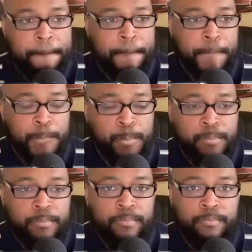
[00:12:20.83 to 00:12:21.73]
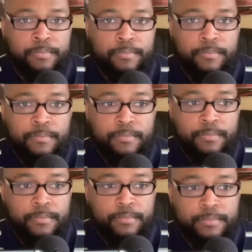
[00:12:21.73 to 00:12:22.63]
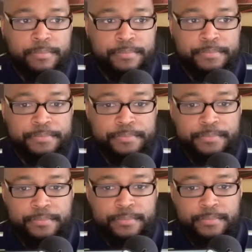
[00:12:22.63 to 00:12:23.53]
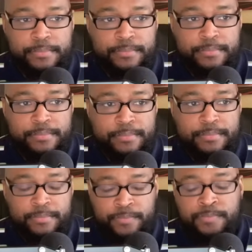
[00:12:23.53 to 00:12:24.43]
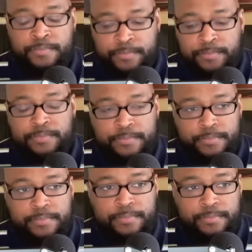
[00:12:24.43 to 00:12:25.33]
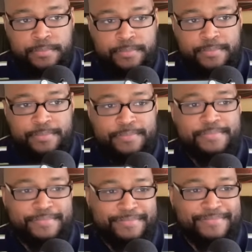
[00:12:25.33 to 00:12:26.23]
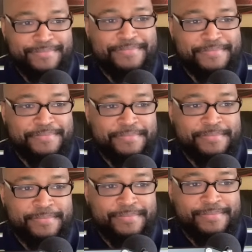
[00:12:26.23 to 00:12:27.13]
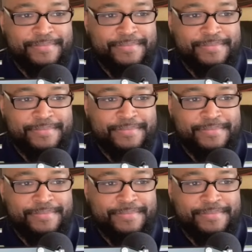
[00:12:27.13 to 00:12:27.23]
(not speaking)